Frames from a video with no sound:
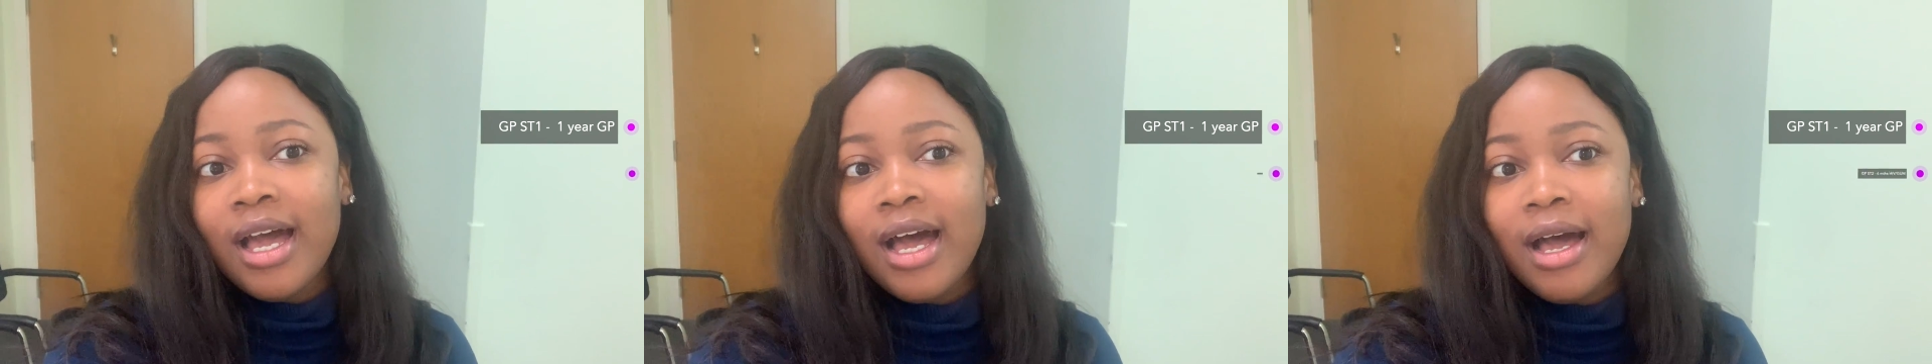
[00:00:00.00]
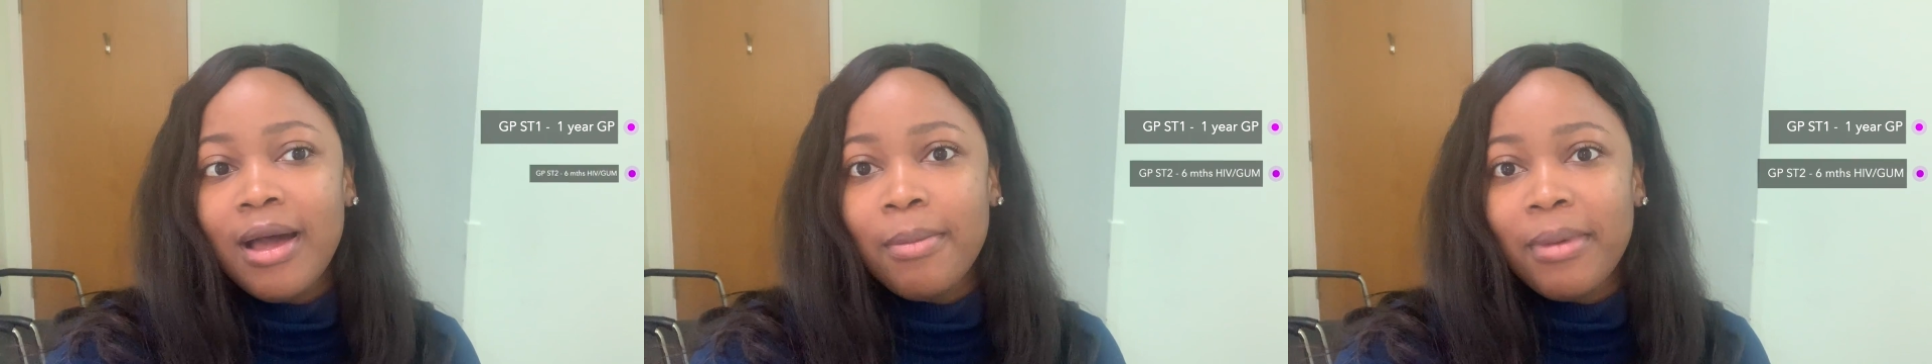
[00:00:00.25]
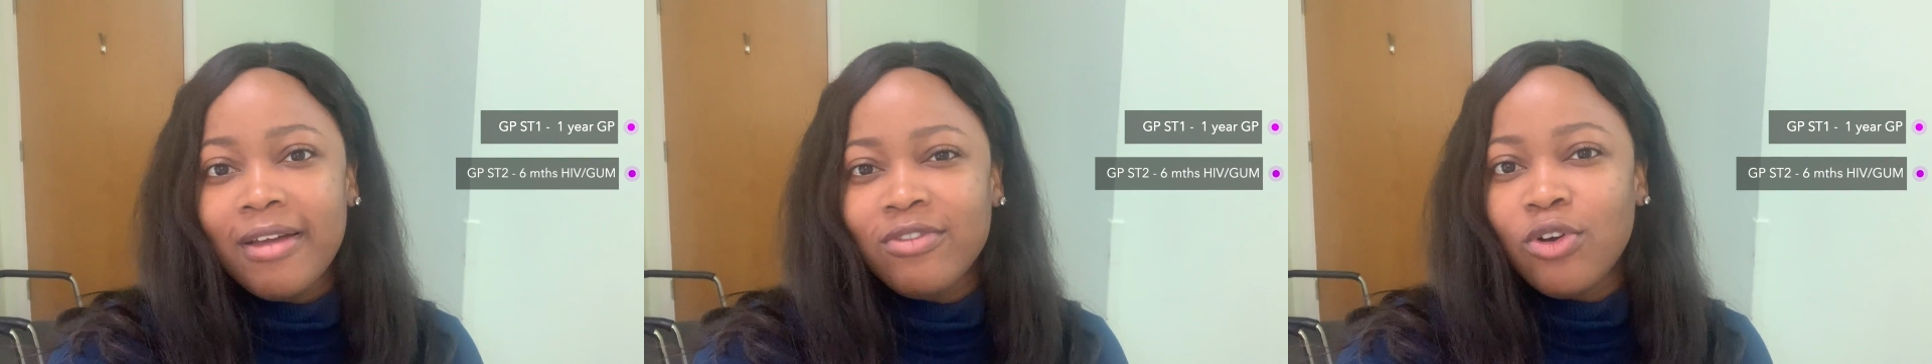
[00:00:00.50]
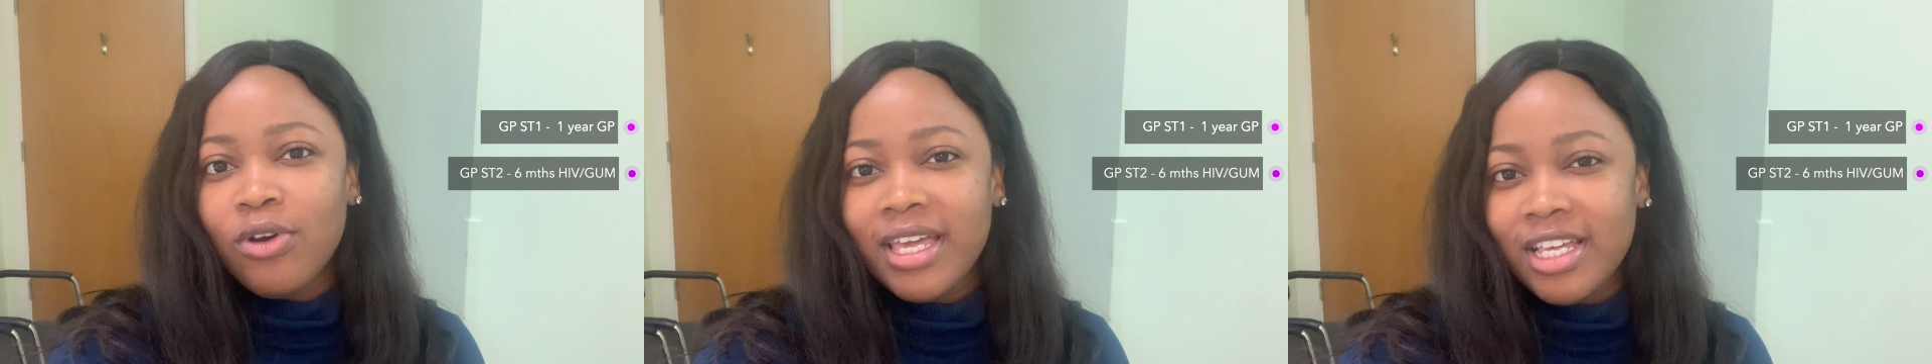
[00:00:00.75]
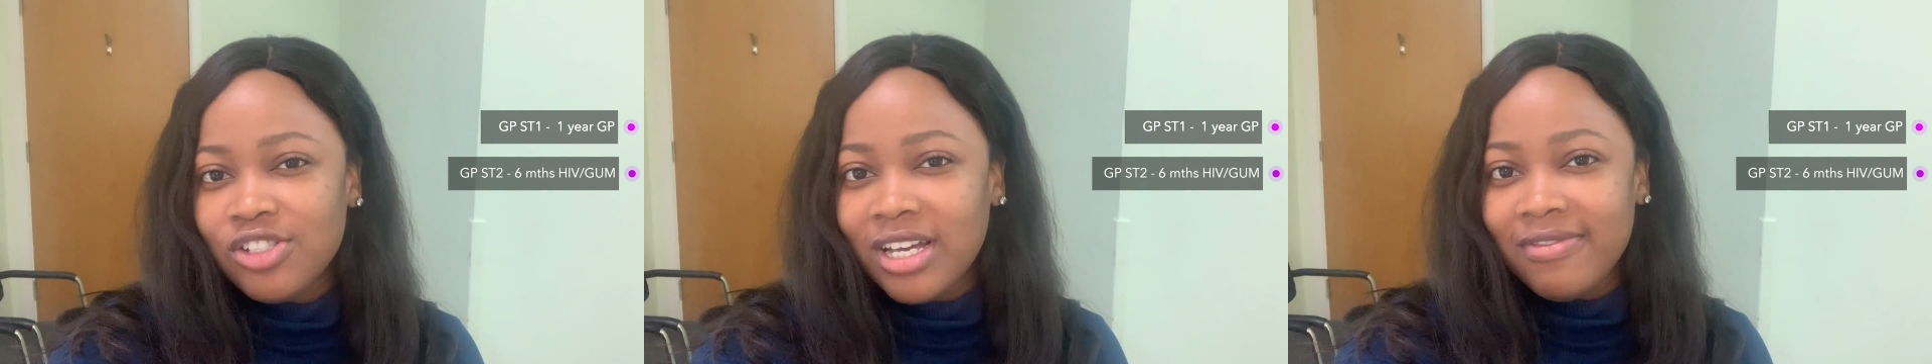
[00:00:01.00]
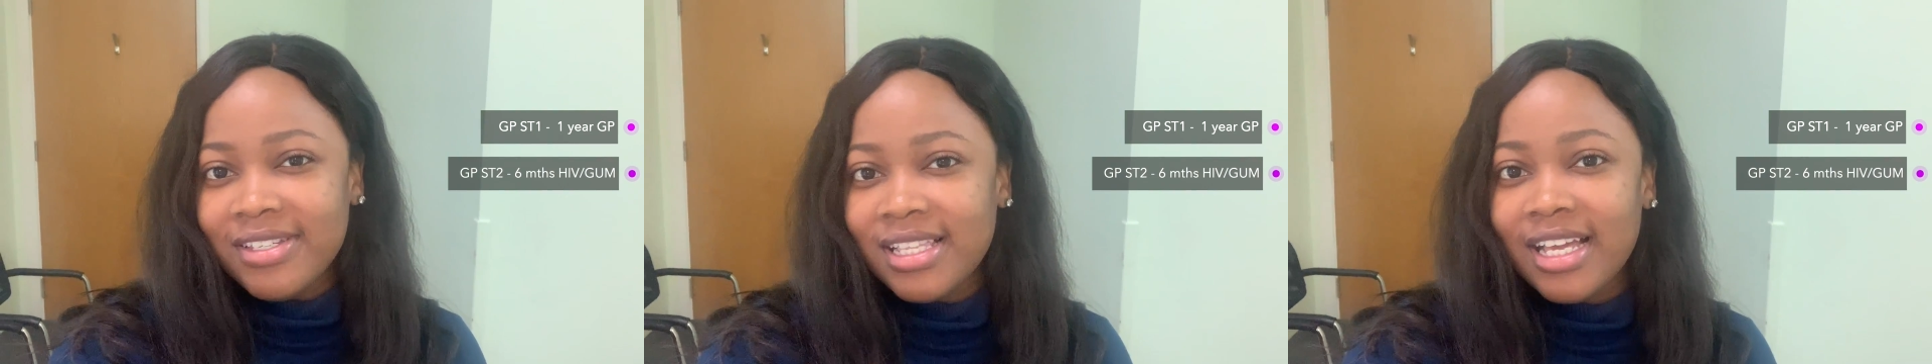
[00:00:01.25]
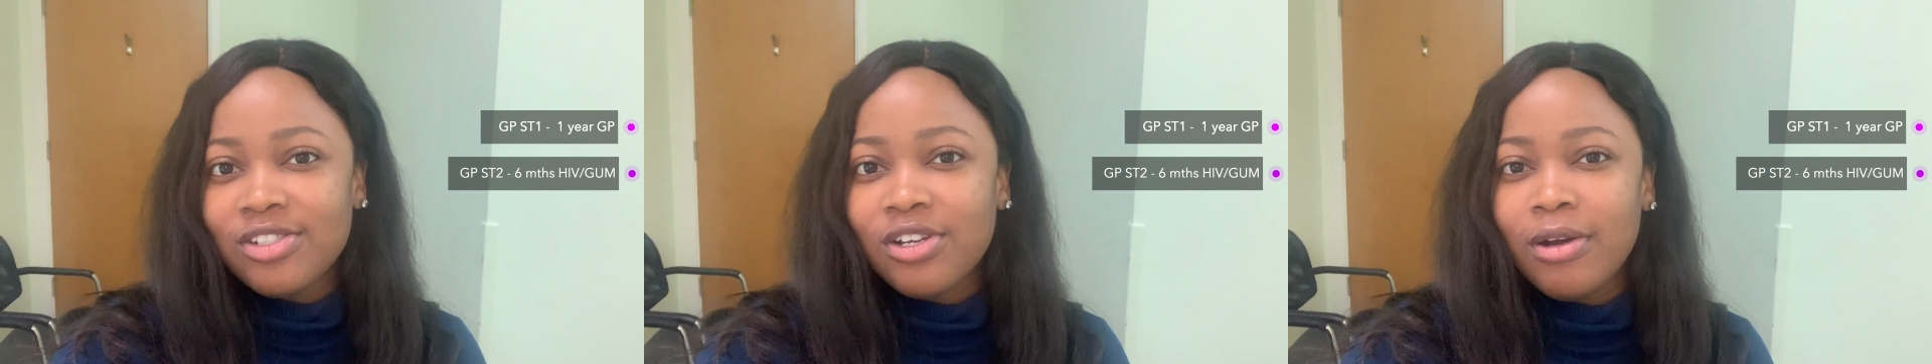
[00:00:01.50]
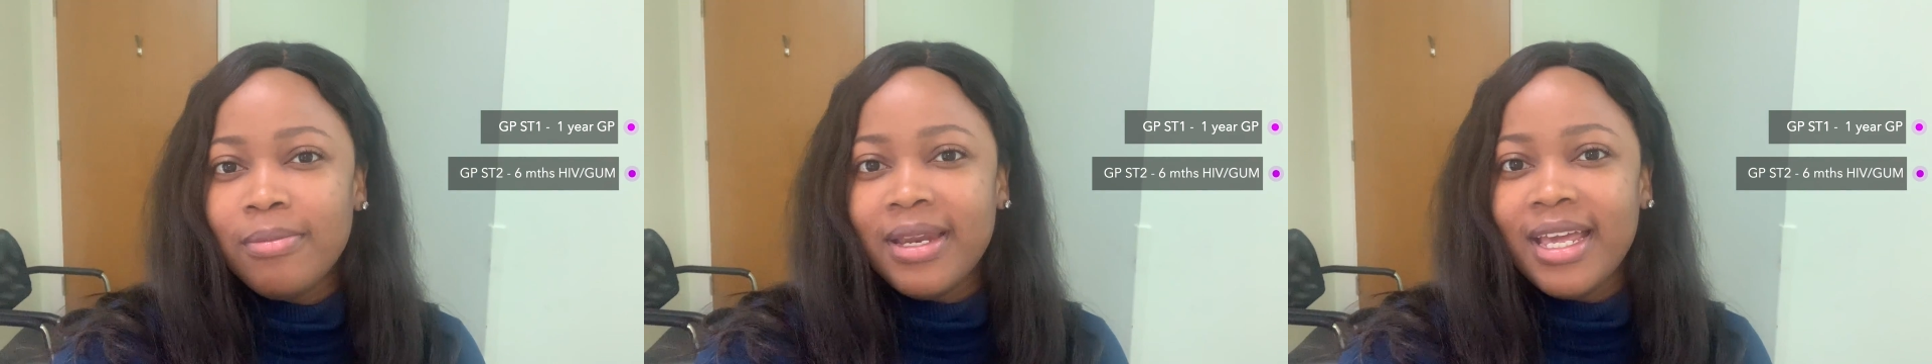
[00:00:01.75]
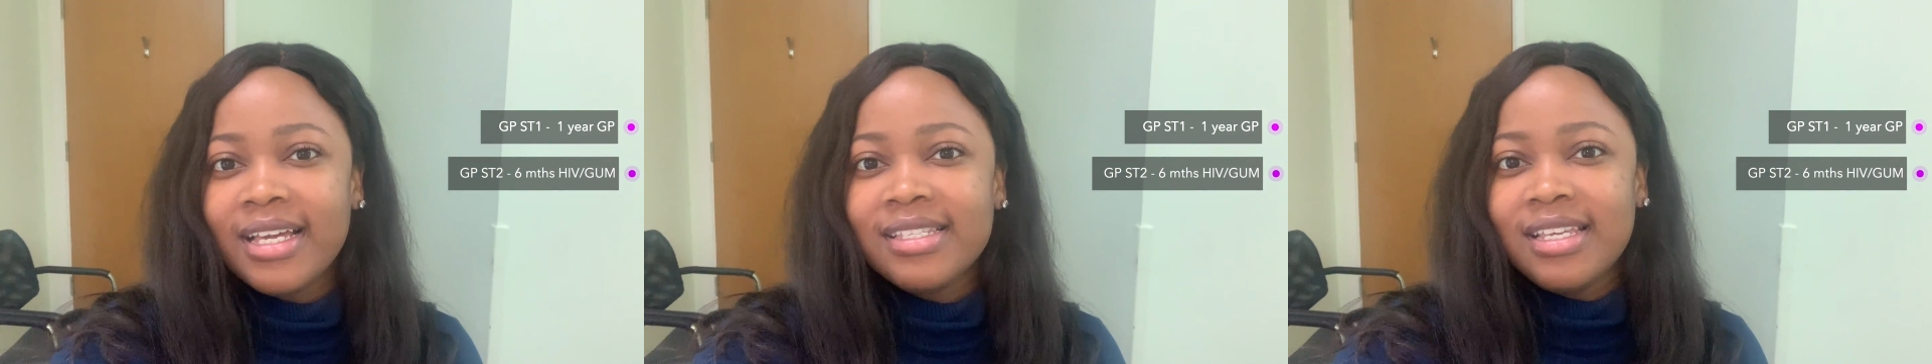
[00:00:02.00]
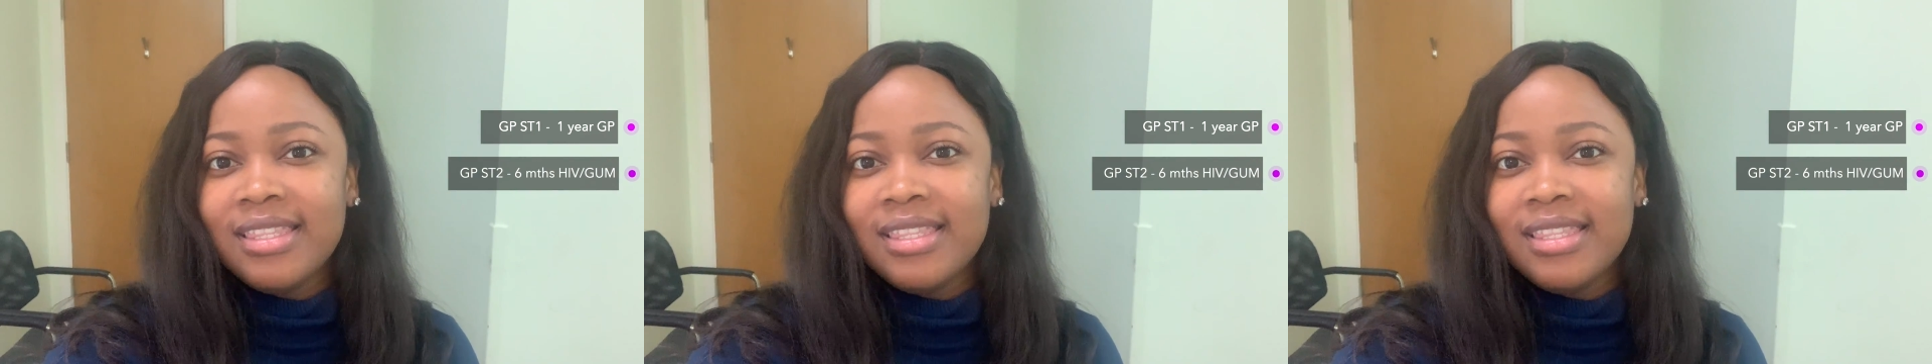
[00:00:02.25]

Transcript: I've got HIV/GOM next,